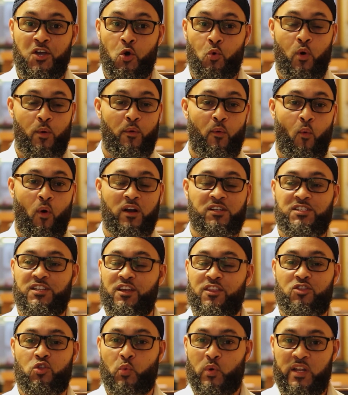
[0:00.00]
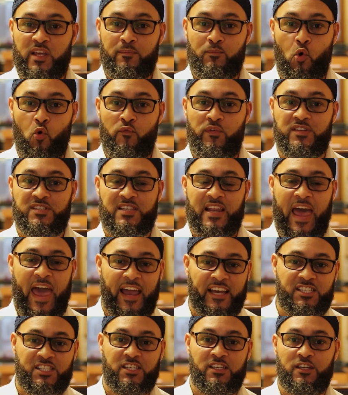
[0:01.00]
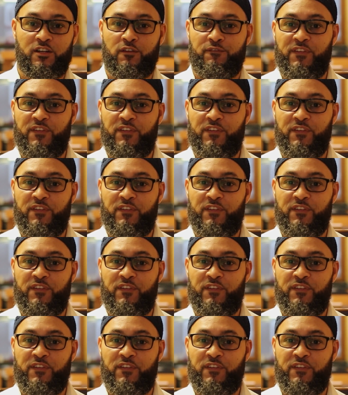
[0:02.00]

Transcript: When we're watching thrilling movies and action and